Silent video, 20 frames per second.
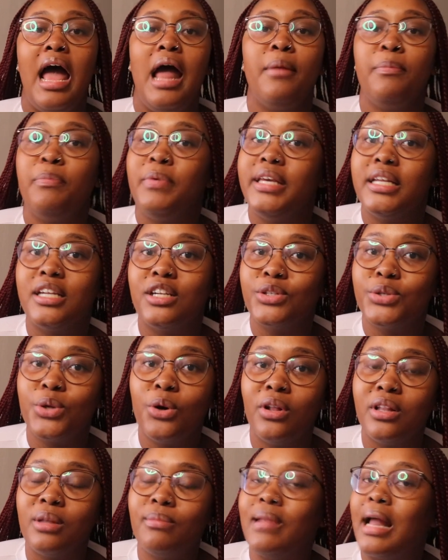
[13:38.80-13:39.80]
And Pieter
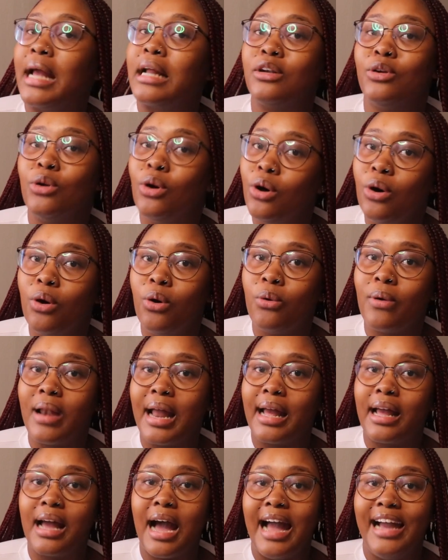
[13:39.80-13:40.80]
told him like, no,
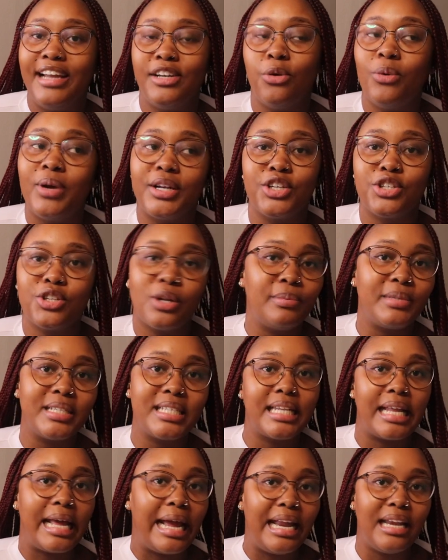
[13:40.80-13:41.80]
like, I don't want to stop
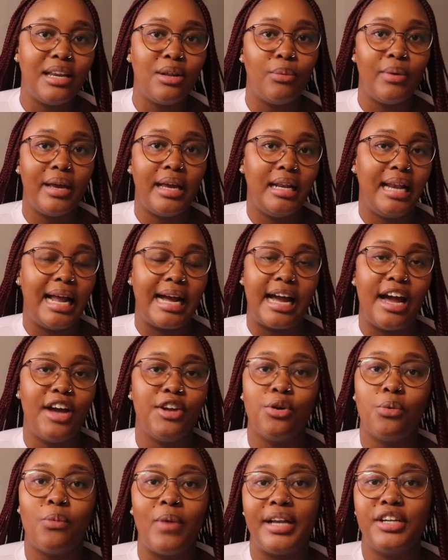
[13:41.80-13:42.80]
just anywhere. Like, I
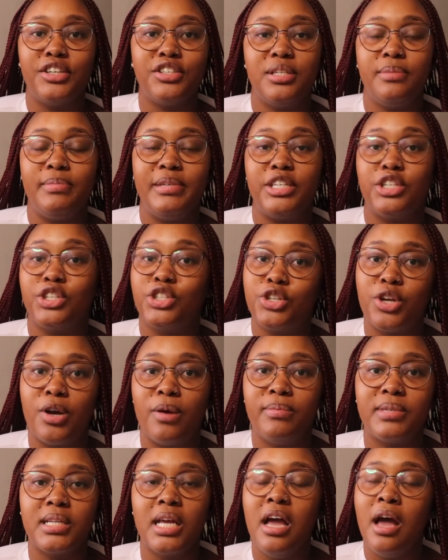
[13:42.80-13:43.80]
don't want us to be
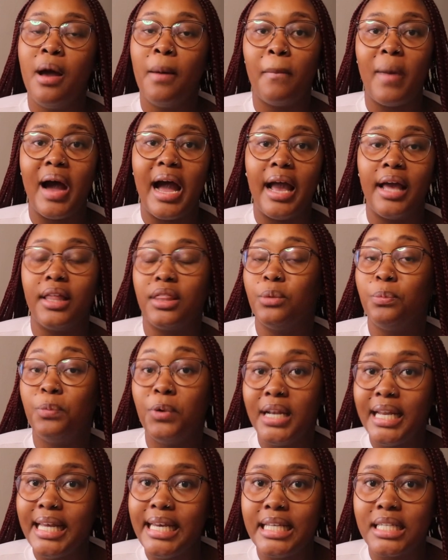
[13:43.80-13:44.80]
disturbed by the
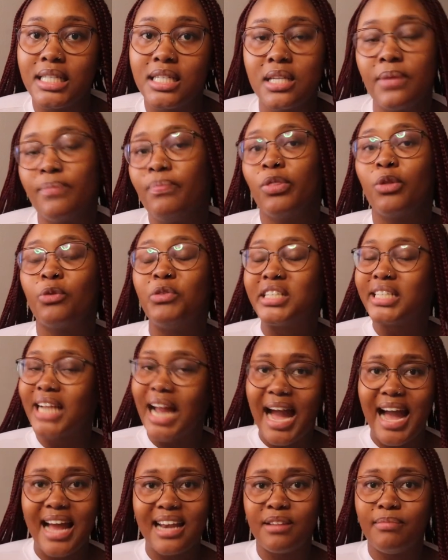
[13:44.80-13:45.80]
police, which
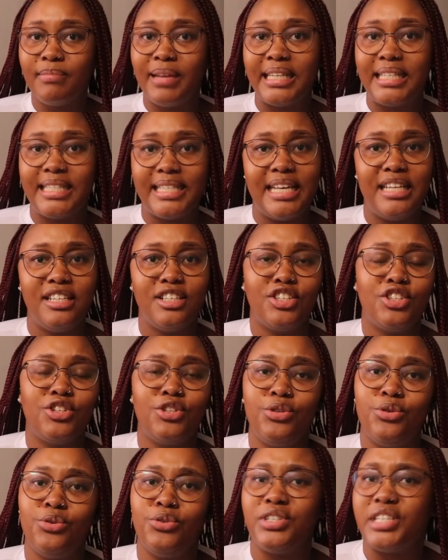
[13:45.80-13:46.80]
kind of made
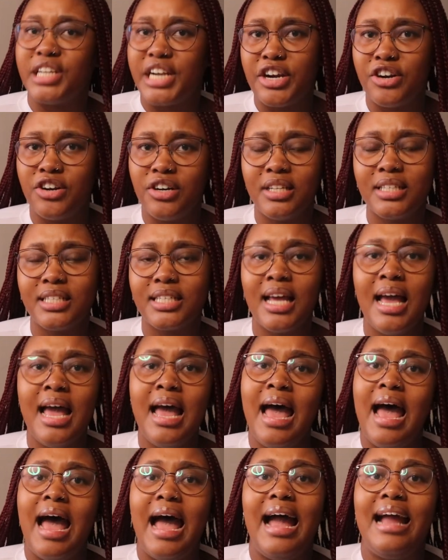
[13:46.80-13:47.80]
sense to Gerald.
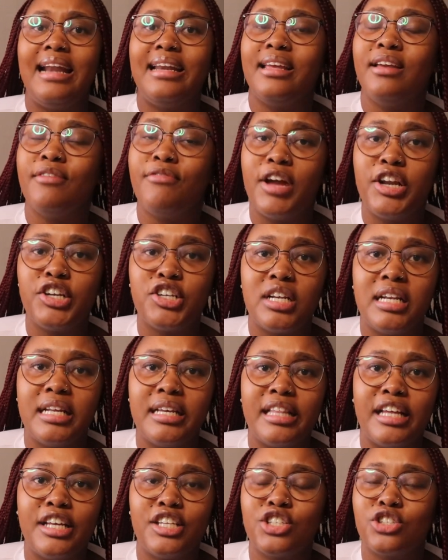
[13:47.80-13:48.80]
And eventually
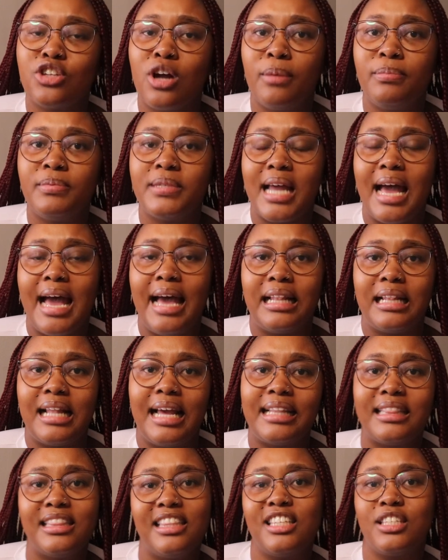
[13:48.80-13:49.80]
they stopped at
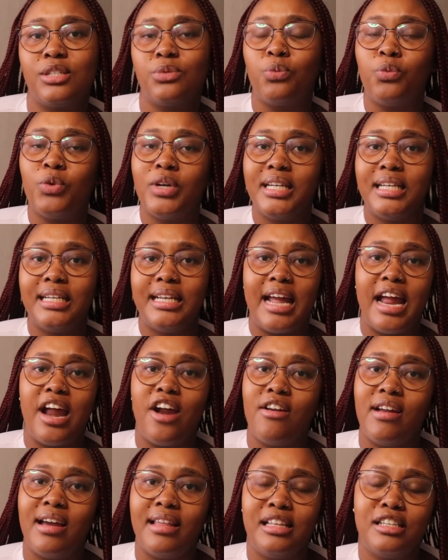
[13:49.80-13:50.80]
like this wooded
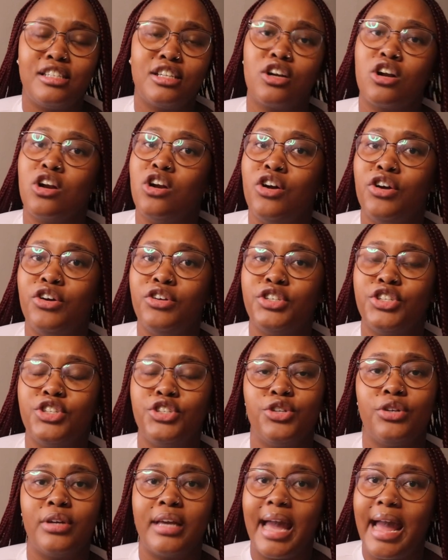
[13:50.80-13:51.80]
area that's
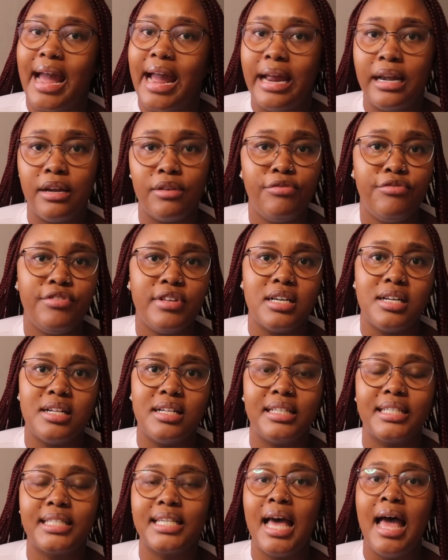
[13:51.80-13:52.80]
close to cane
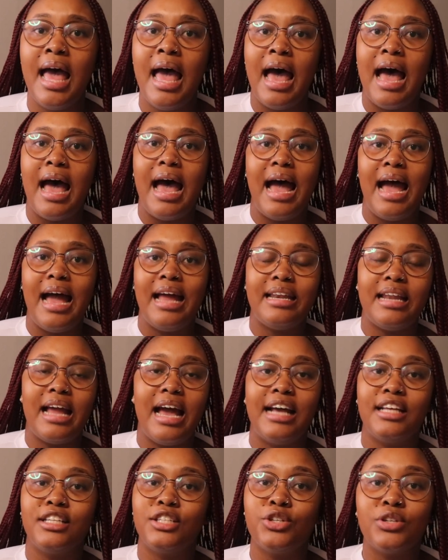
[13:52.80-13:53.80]
fields. And
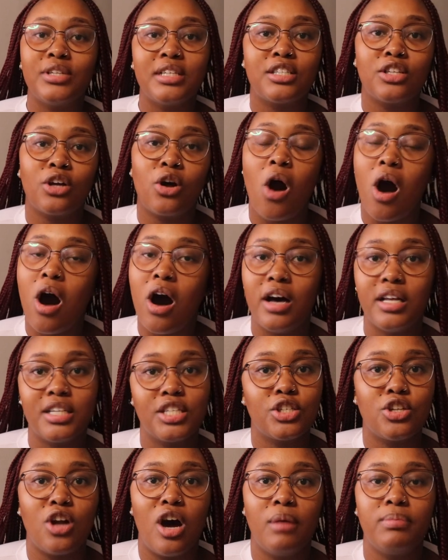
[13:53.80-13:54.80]
as soon as the car
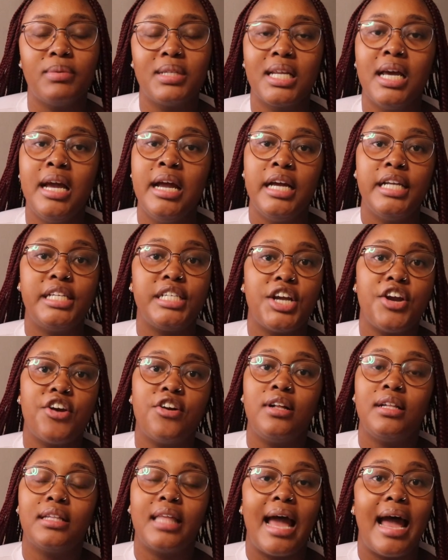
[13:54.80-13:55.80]
stopped,
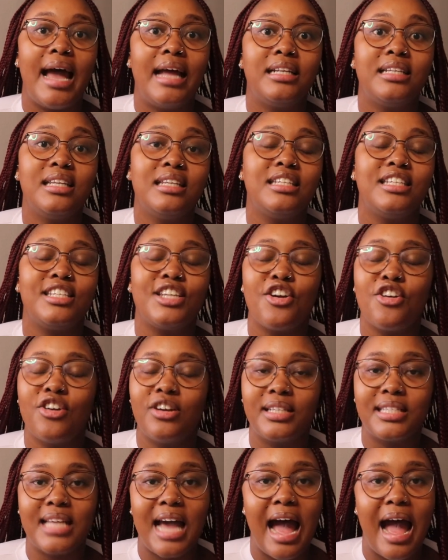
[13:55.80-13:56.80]
Gerald had
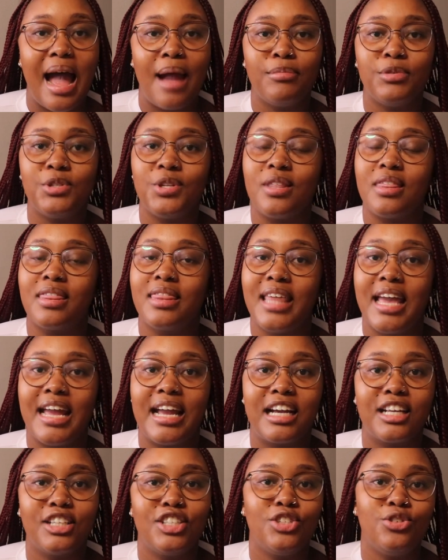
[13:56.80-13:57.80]
zero time to
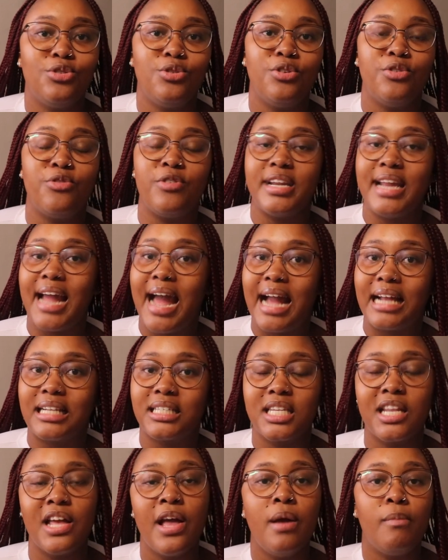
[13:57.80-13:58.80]
think, to
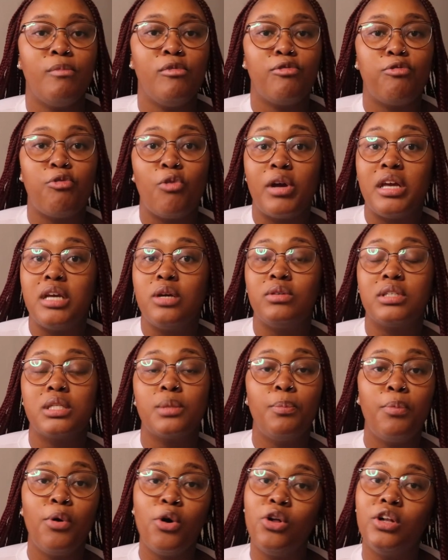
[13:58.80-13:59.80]
react, before he was
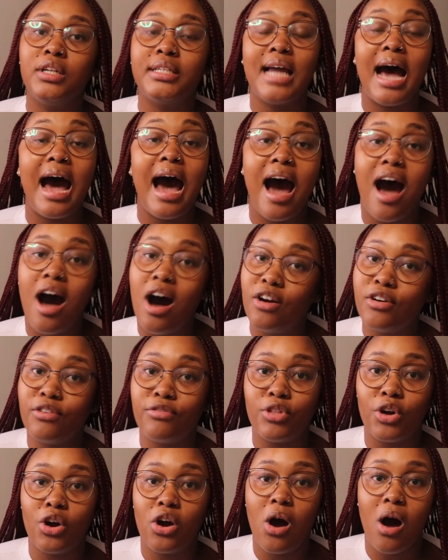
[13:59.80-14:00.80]
pulled out
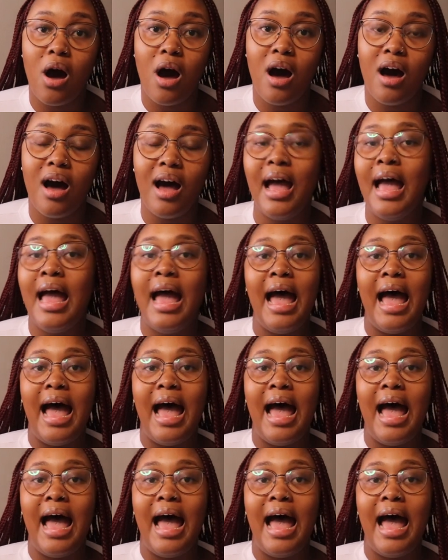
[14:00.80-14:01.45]
of the car.